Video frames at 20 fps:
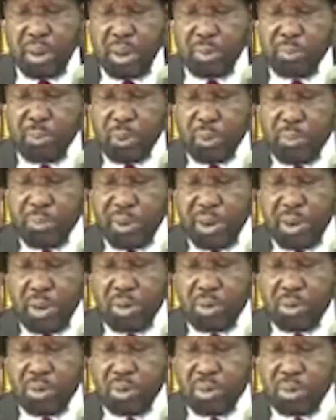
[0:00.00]
and
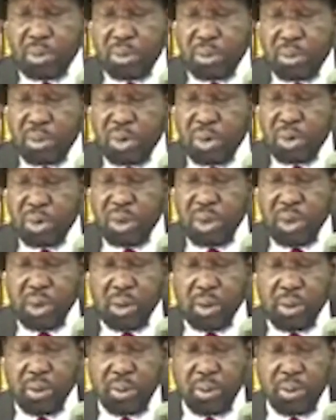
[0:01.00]
prosperous new
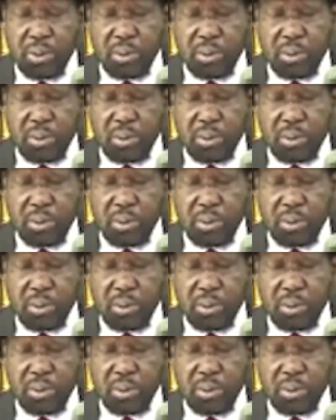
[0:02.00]
year